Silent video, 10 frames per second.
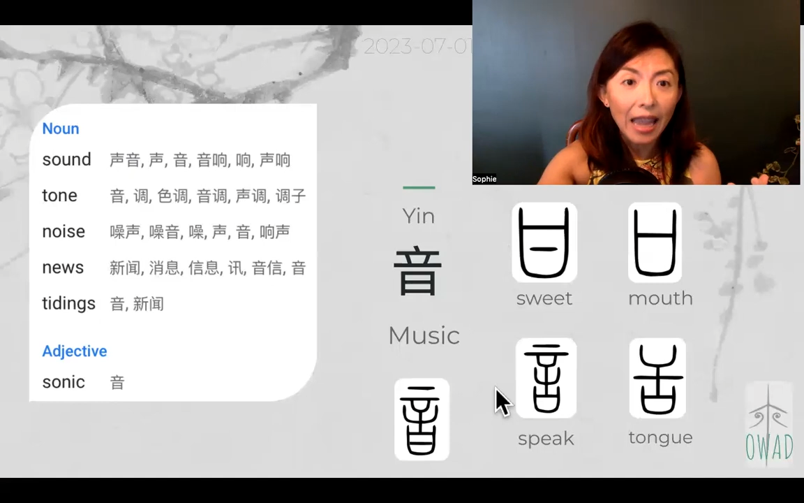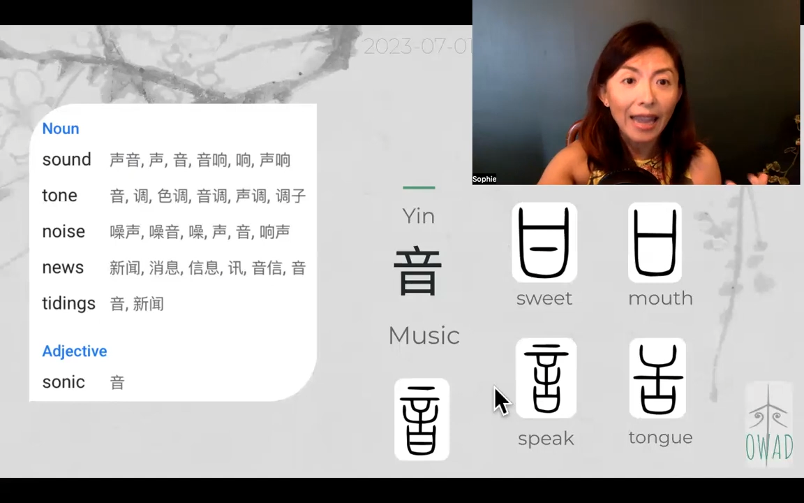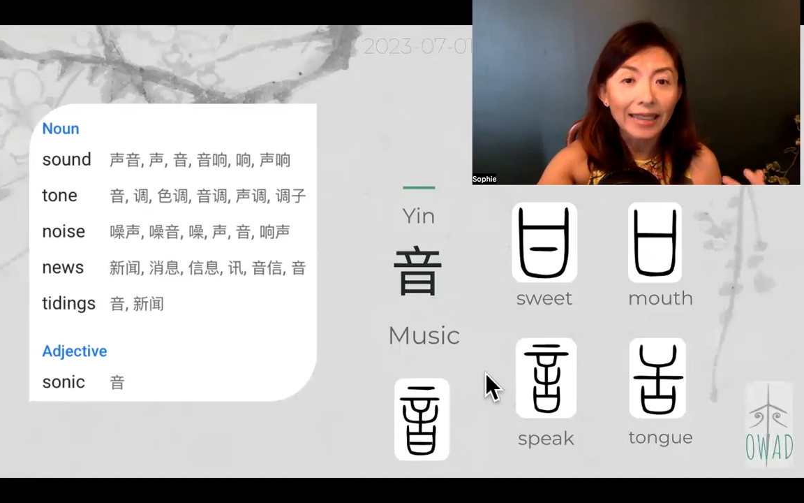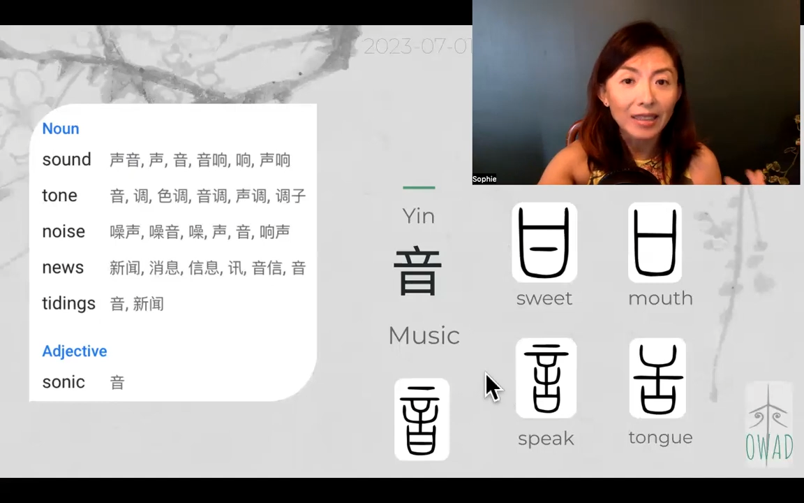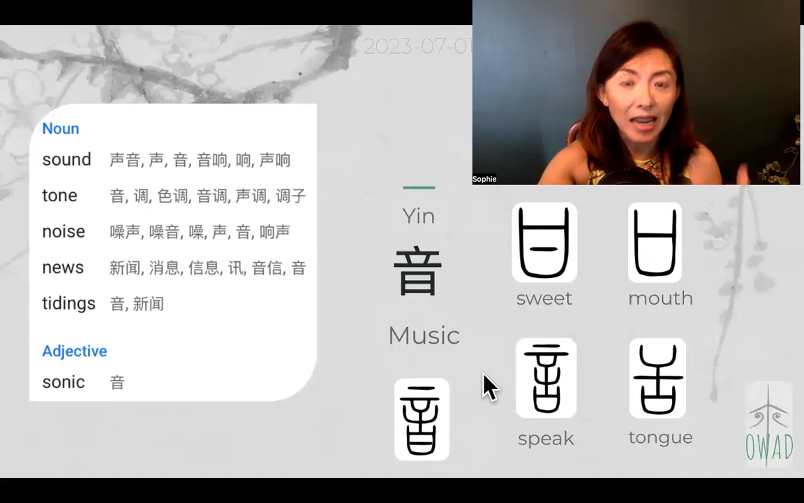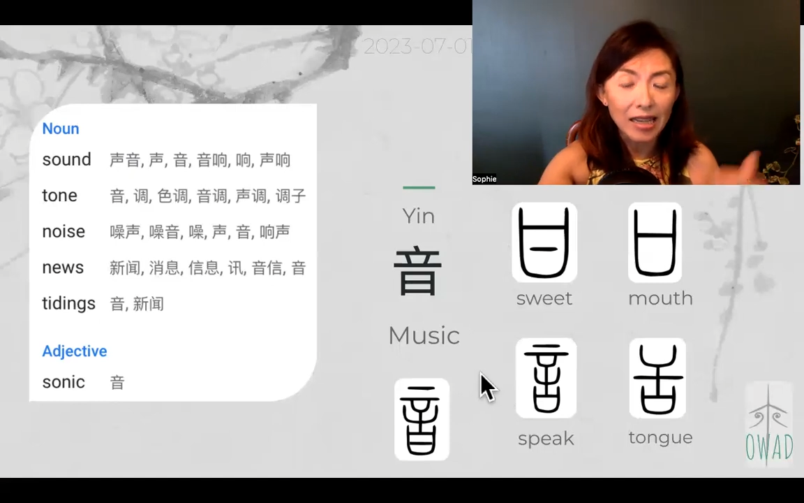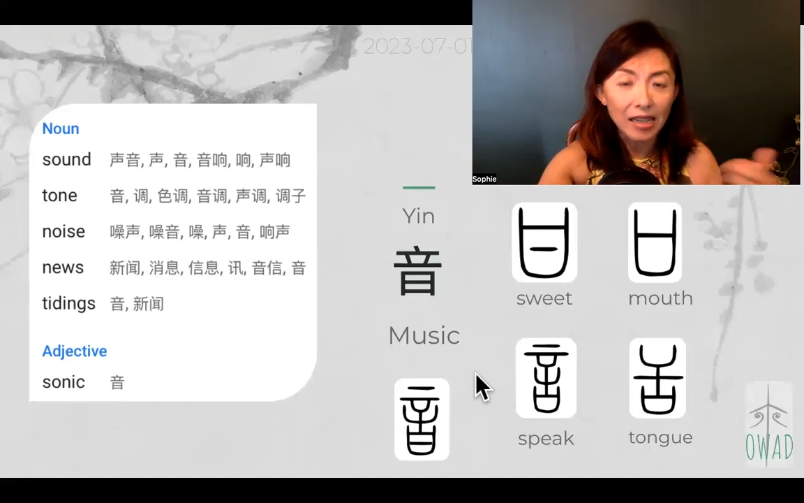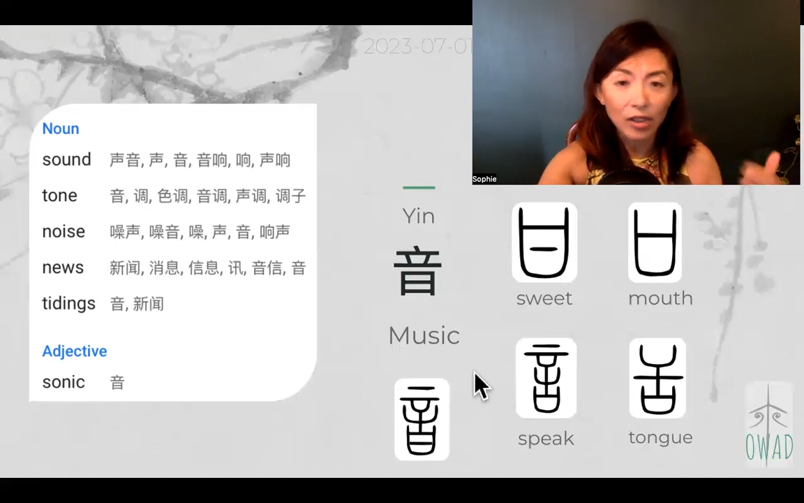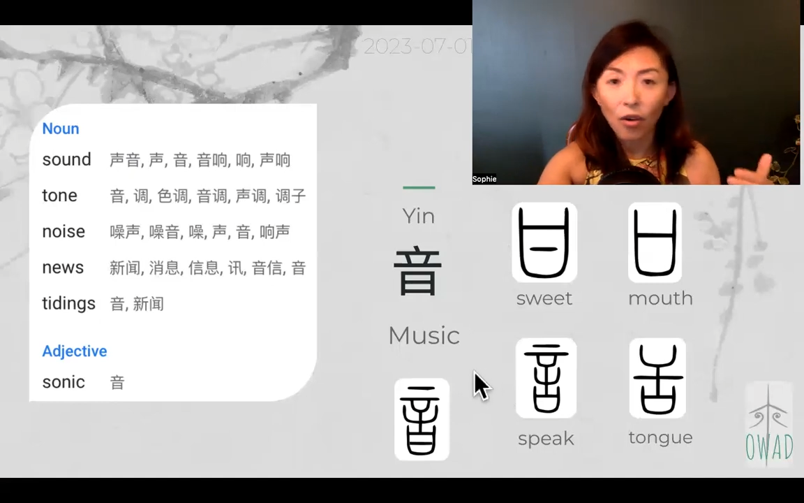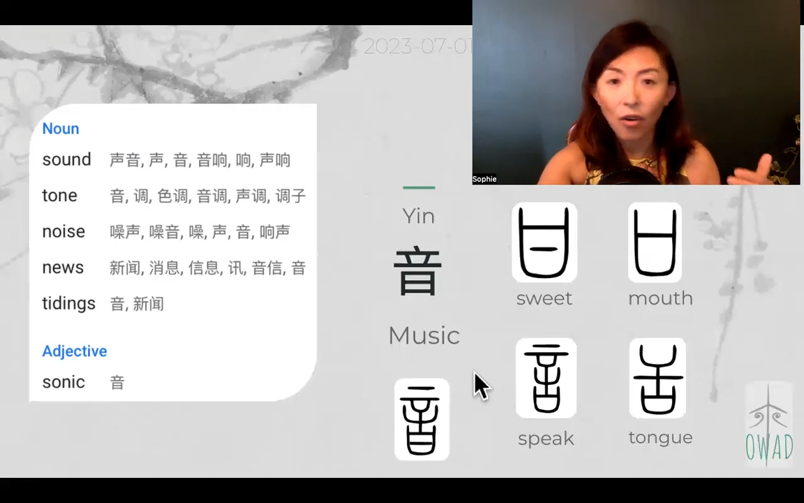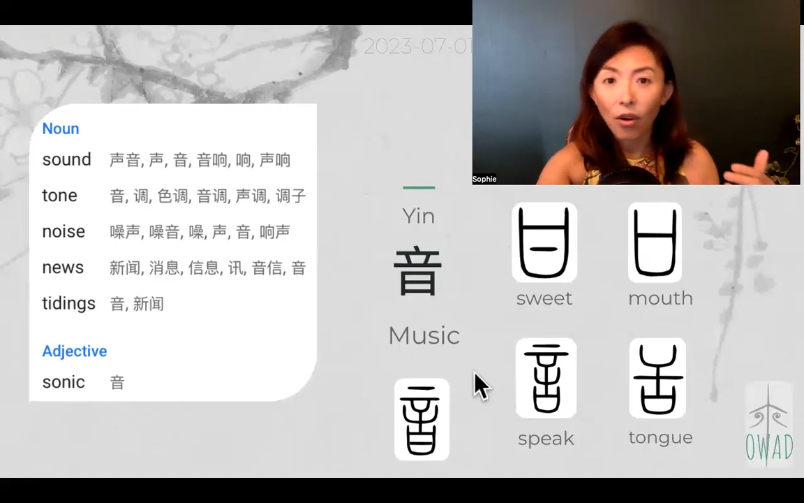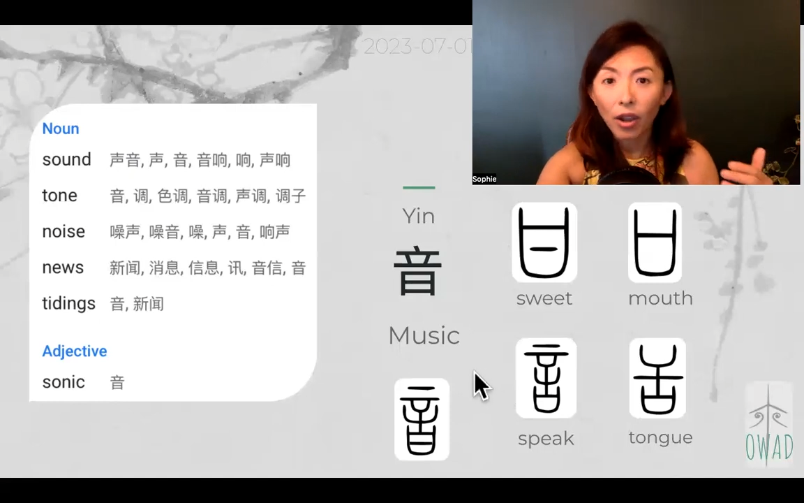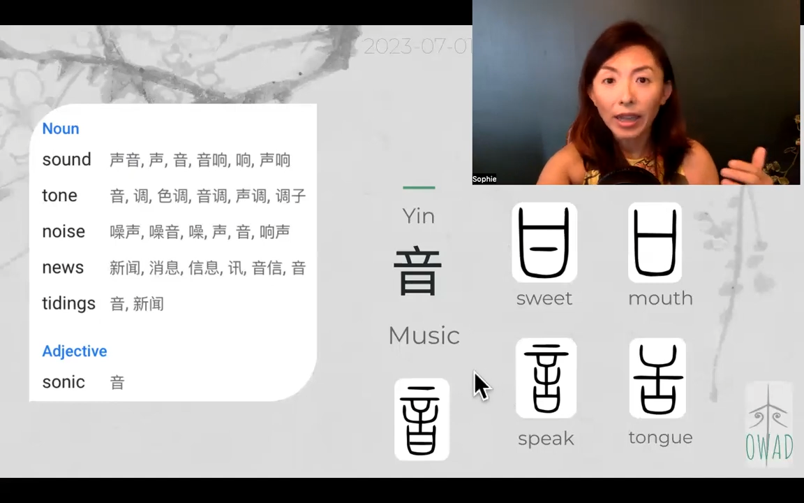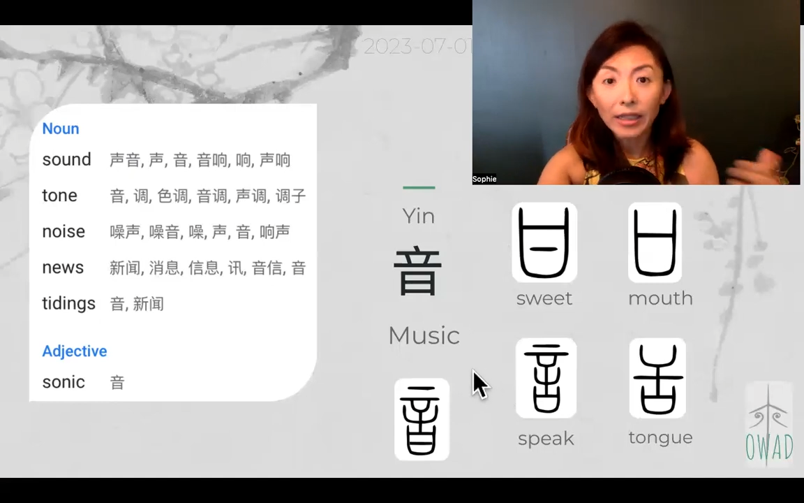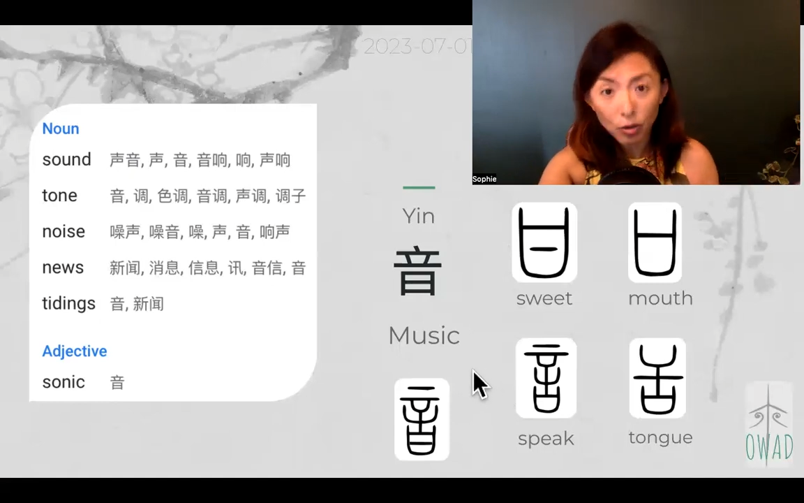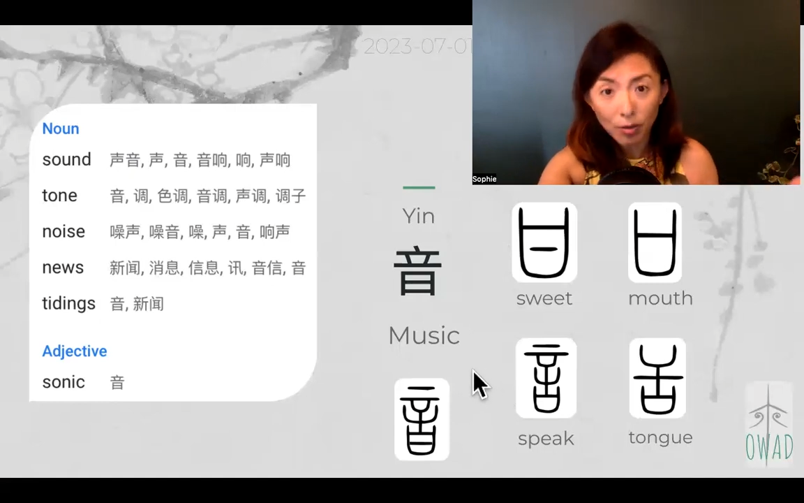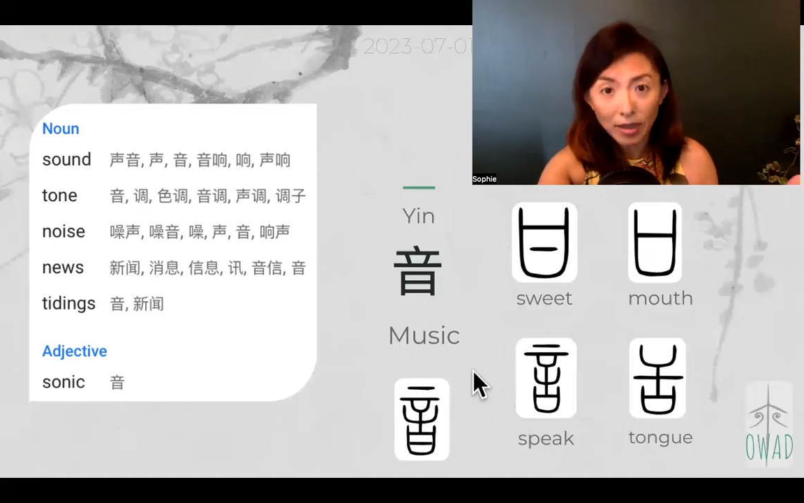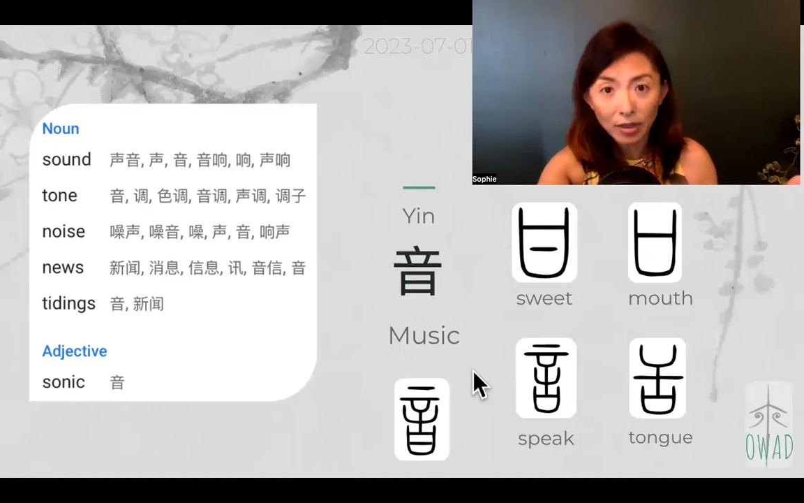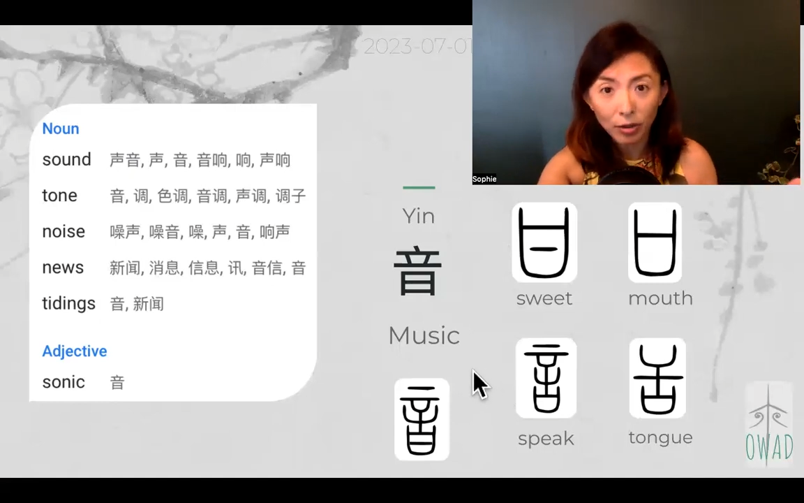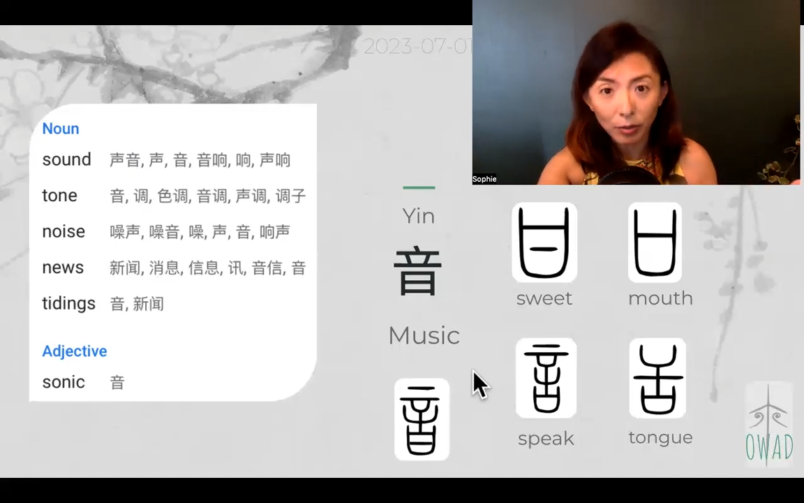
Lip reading: extended to instrumental